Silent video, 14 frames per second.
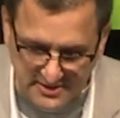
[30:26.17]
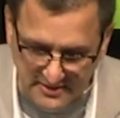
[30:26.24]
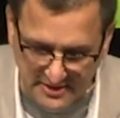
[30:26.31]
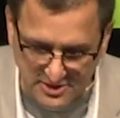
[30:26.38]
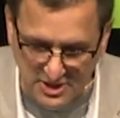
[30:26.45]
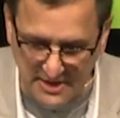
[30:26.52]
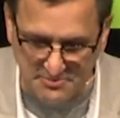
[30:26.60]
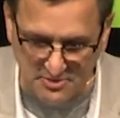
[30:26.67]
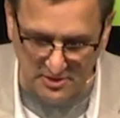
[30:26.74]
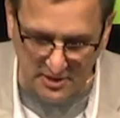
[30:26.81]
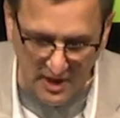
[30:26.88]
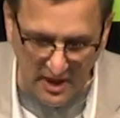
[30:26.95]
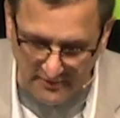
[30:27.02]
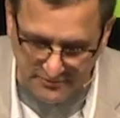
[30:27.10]
that chapter:
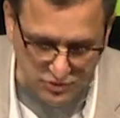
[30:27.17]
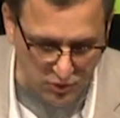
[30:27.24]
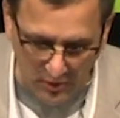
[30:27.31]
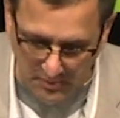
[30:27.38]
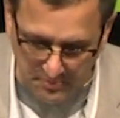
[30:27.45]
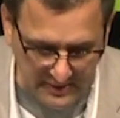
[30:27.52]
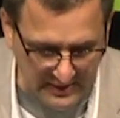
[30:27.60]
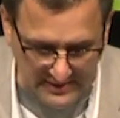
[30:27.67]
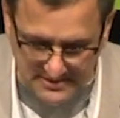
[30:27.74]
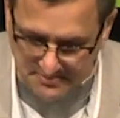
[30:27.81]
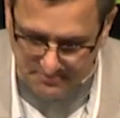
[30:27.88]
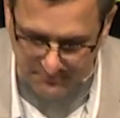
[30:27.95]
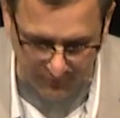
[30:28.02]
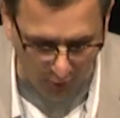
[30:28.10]
love, joy, peace,
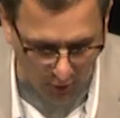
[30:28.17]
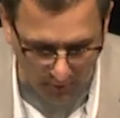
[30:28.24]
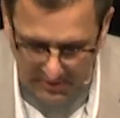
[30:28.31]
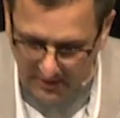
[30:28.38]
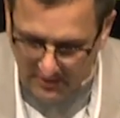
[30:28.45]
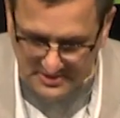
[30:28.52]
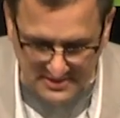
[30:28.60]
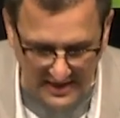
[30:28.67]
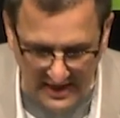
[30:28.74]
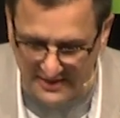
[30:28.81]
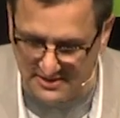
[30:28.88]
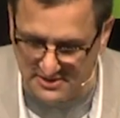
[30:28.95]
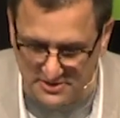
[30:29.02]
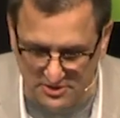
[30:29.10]
forbearance,
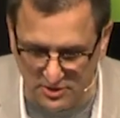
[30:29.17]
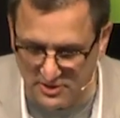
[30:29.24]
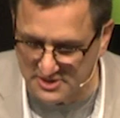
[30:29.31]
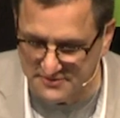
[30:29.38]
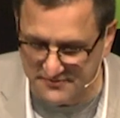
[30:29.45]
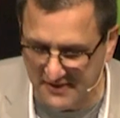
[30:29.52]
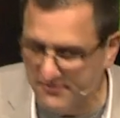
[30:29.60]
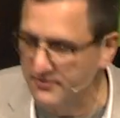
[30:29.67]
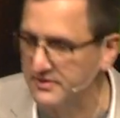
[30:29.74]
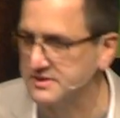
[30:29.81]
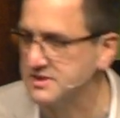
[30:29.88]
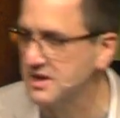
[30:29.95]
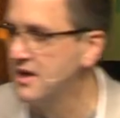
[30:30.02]
kindness, goodness, faithfulness.